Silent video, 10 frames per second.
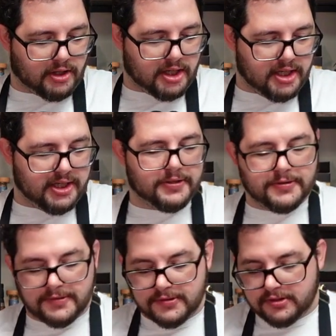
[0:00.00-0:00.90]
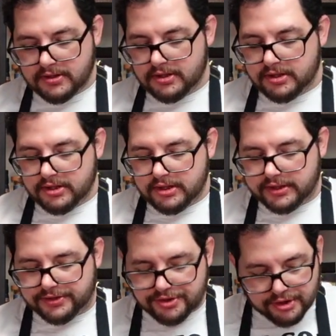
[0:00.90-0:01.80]
Okay.
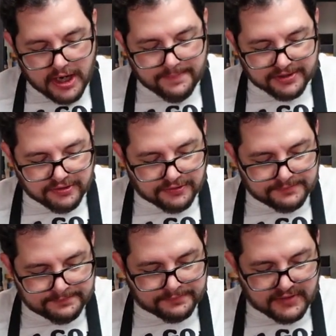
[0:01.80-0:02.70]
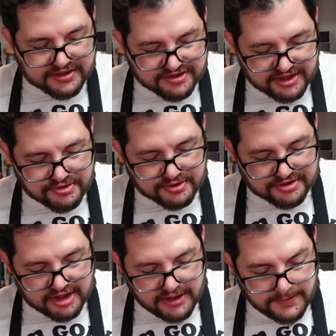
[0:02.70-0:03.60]
It's tropical. It's
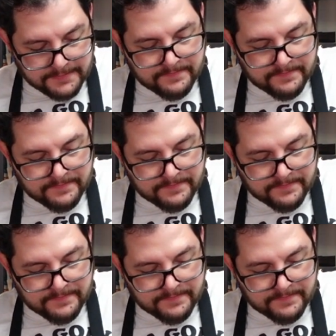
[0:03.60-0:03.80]
citrusy.